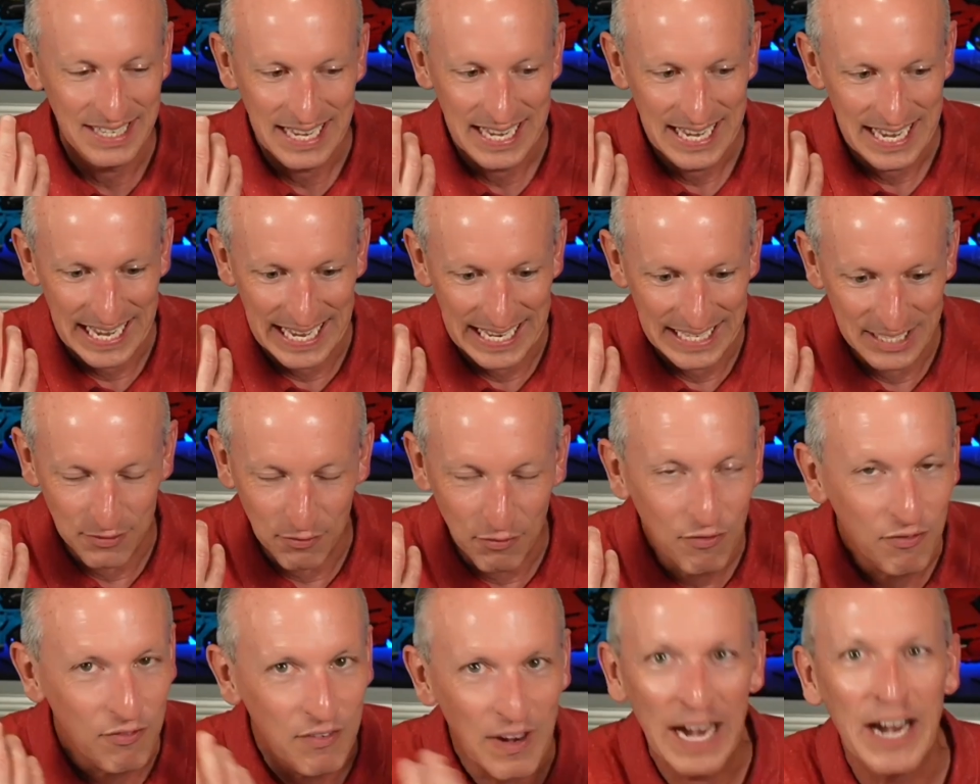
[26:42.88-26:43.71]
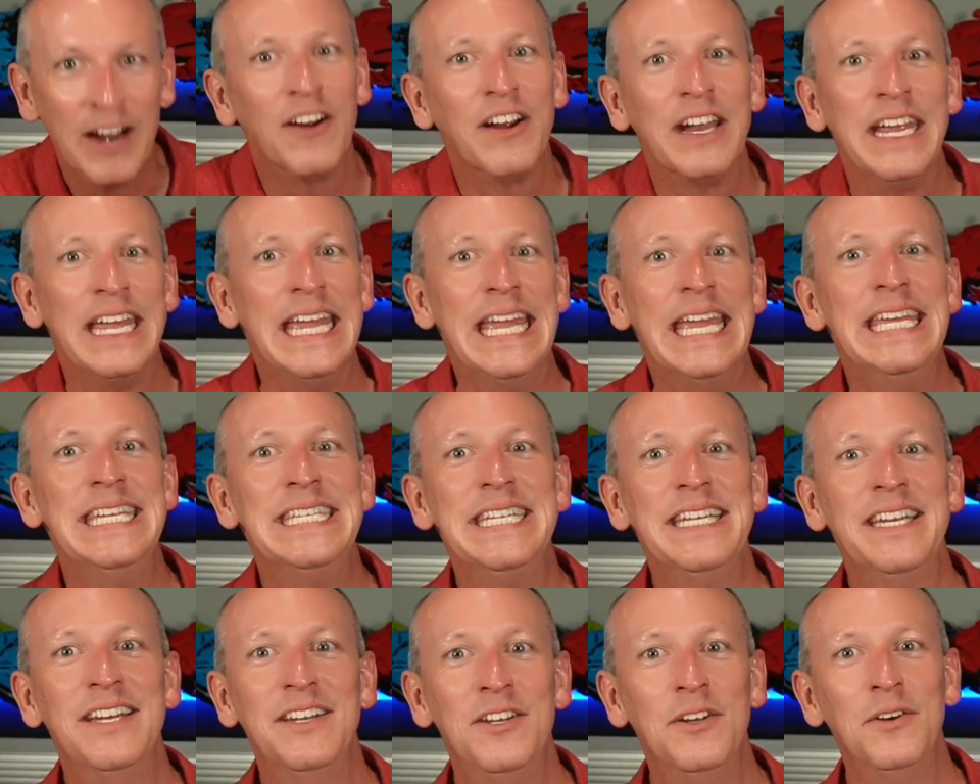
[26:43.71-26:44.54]
It's very easy
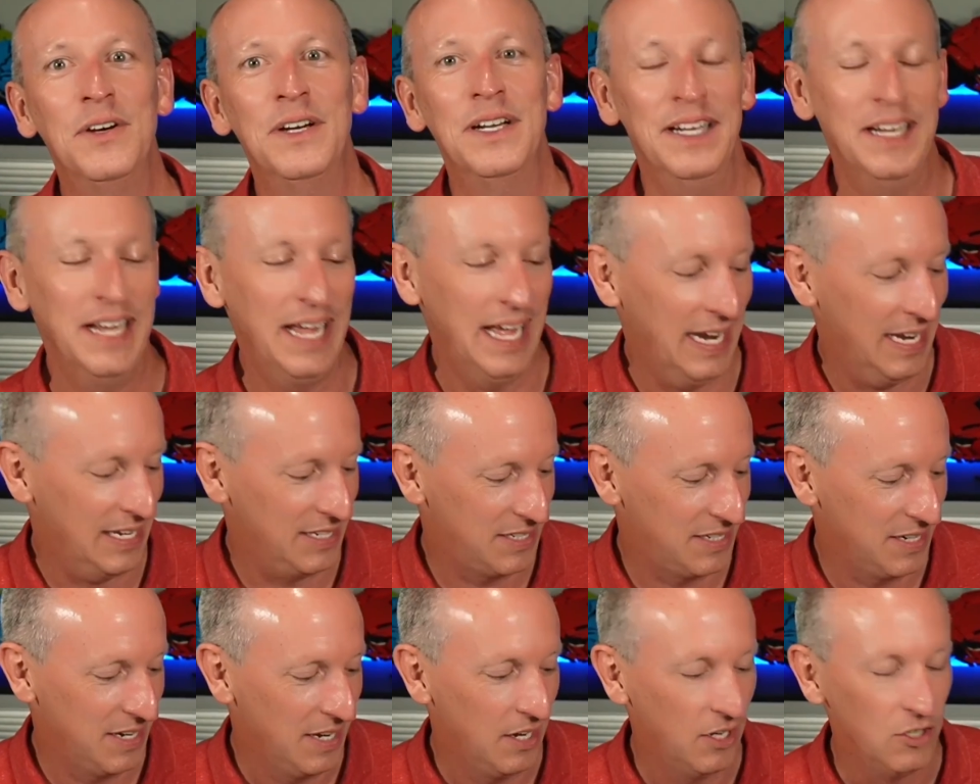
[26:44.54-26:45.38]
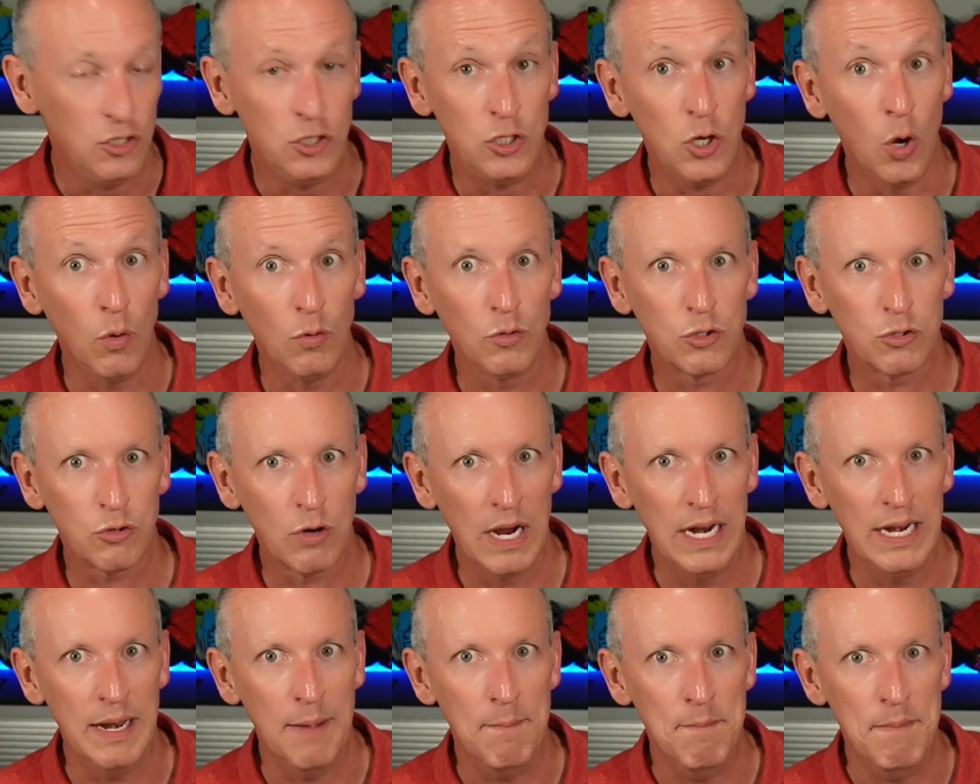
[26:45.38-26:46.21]
to do it. And don't
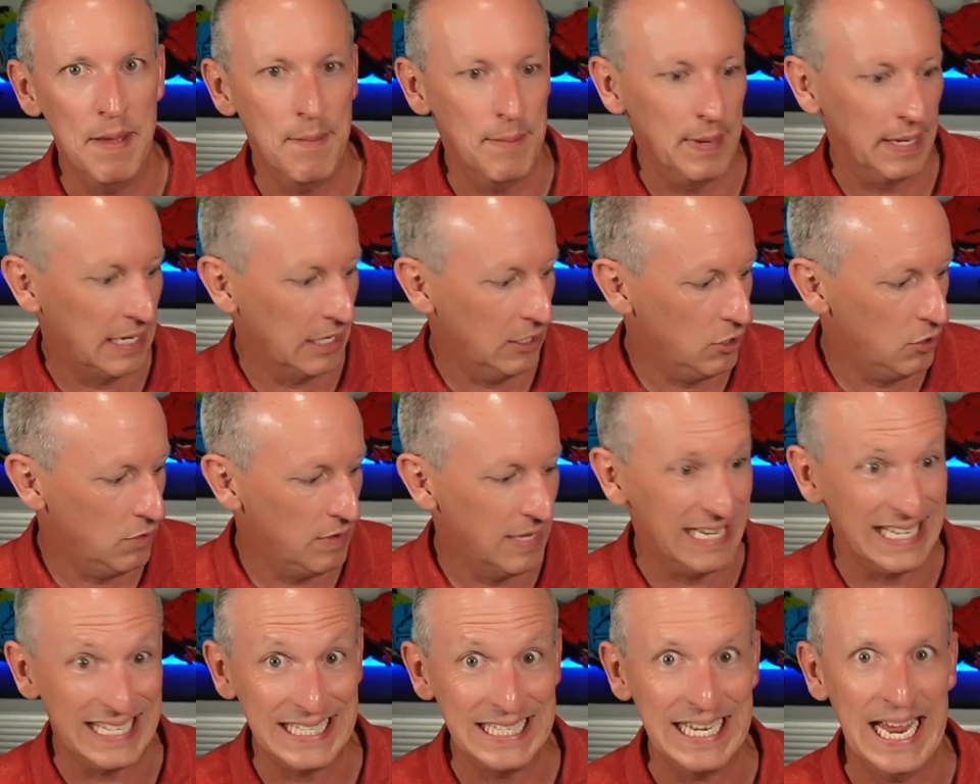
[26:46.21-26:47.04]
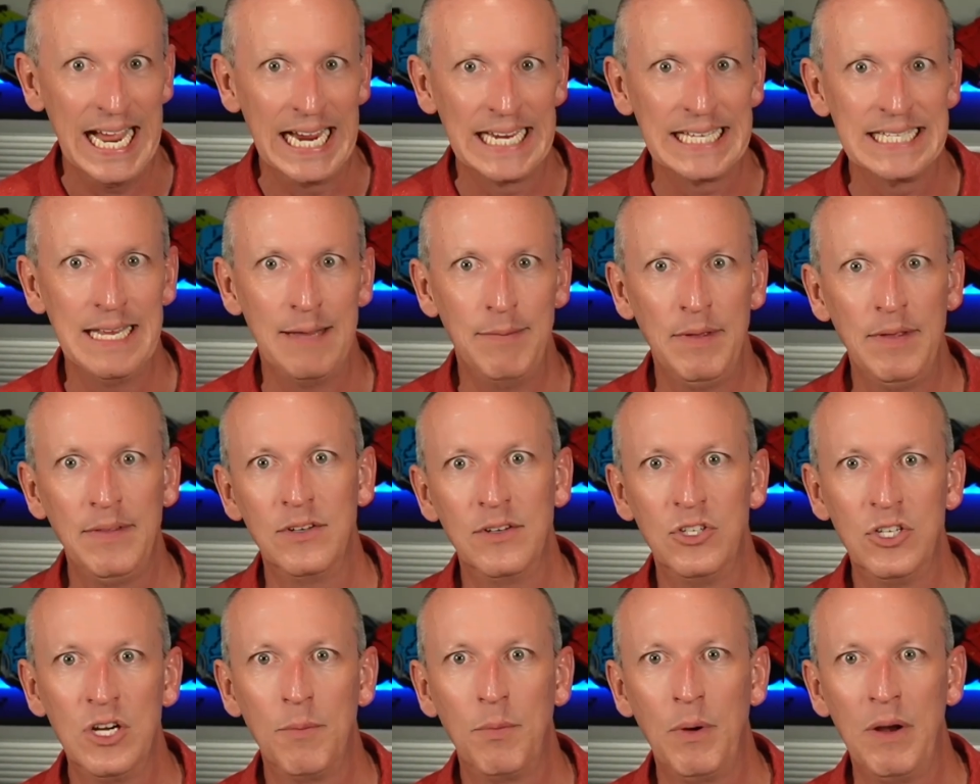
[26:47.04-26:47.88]
try to mimic and do the exact same thing the
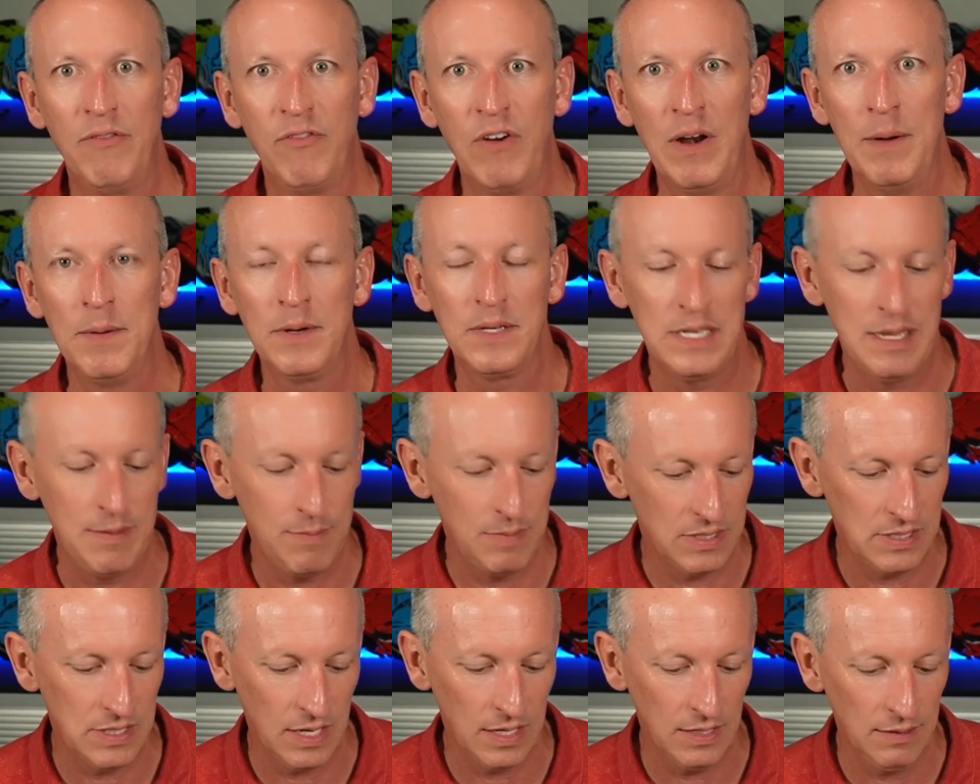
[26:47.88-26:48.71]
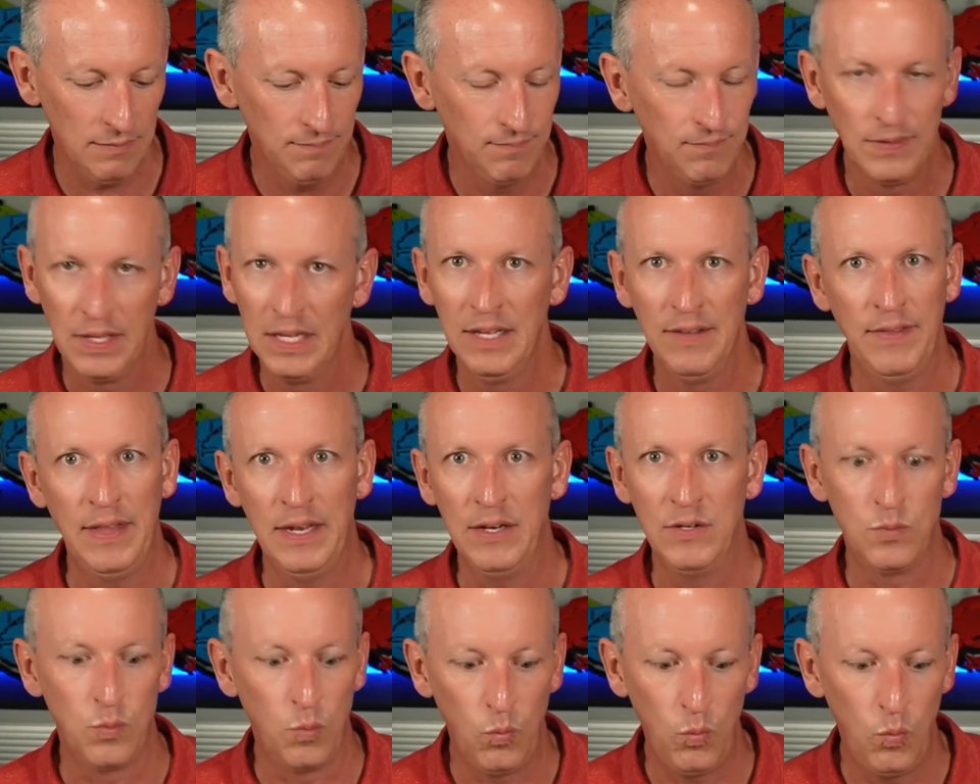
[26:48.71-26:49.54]
SharePoint Framework team has done. That
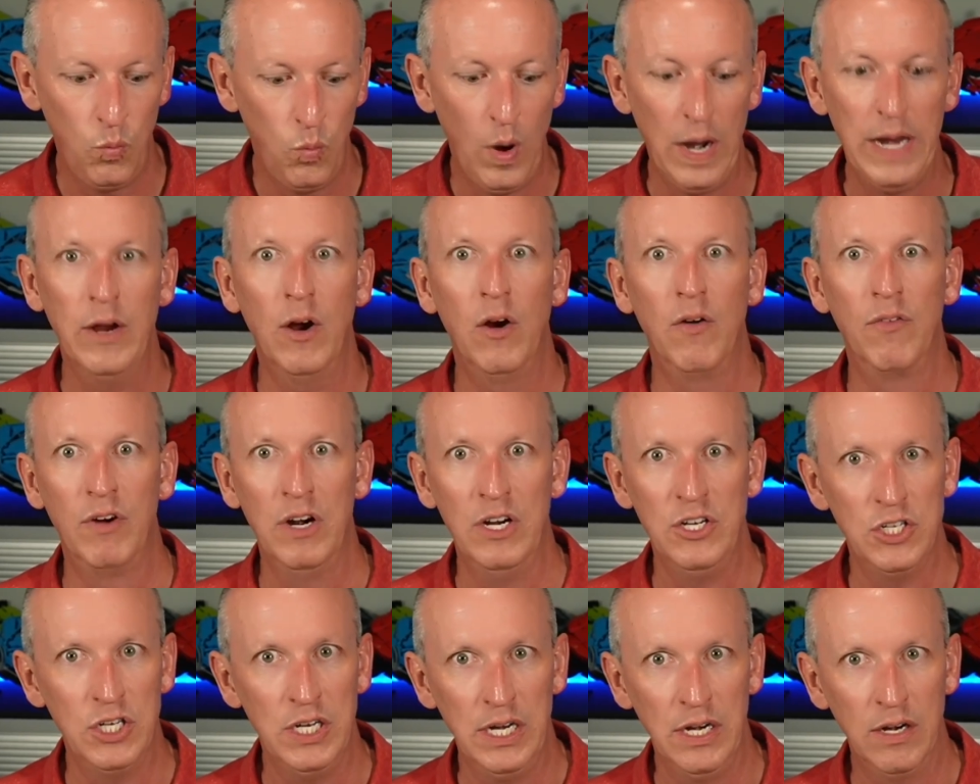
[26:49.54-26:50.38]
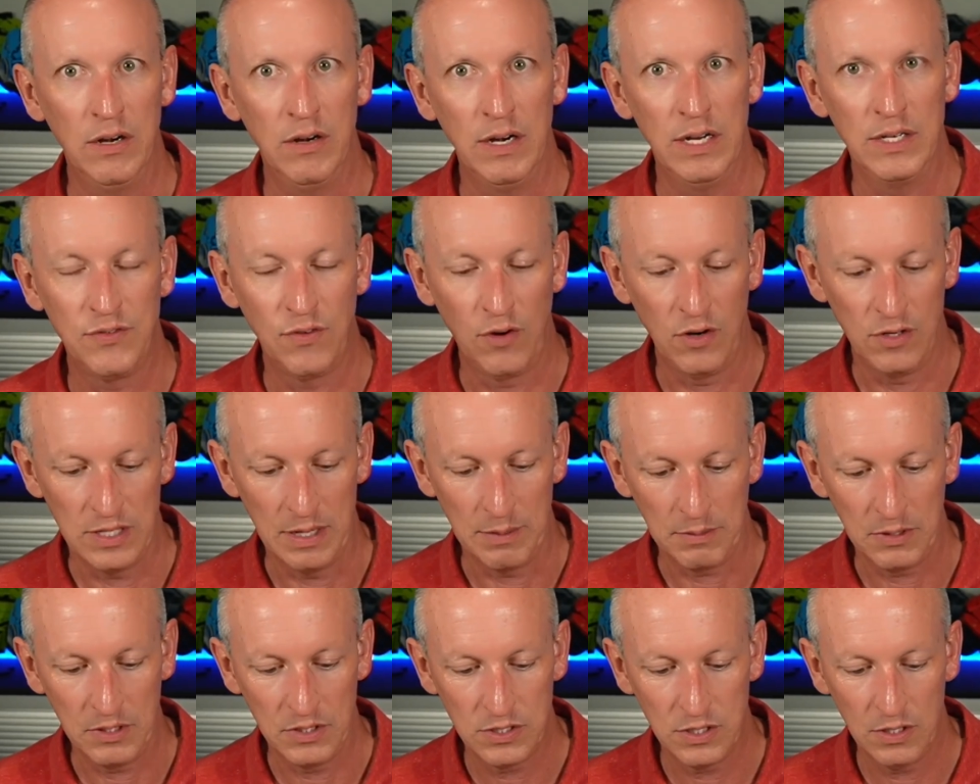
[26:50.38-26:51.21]
is way over-engineered as far as
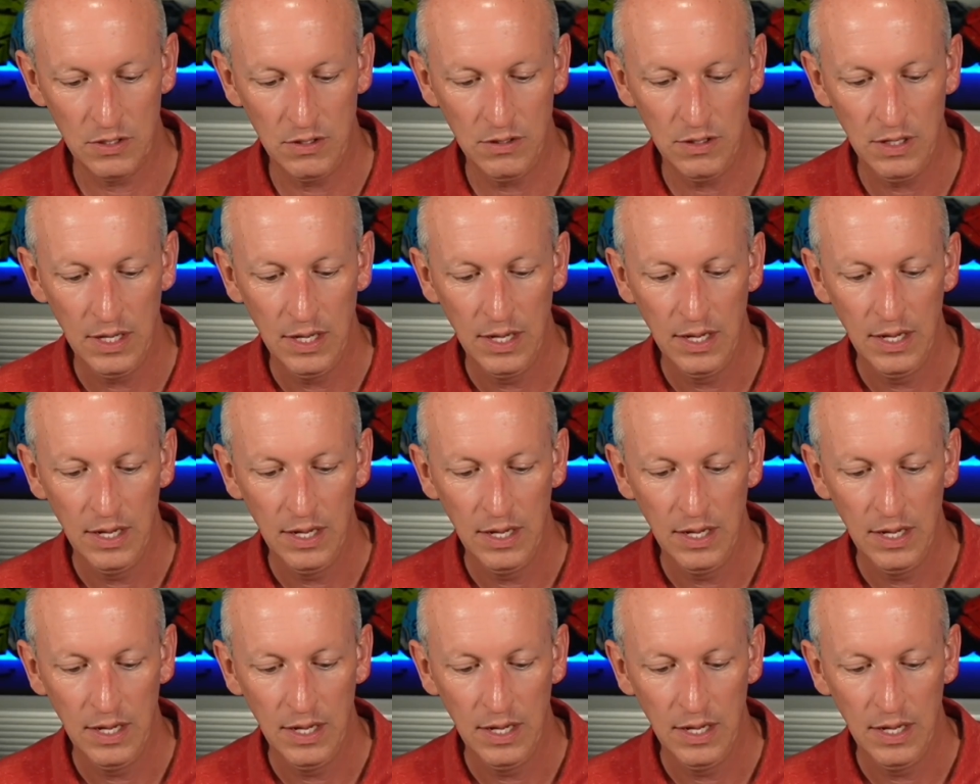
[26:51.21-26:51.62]
I'm concerned.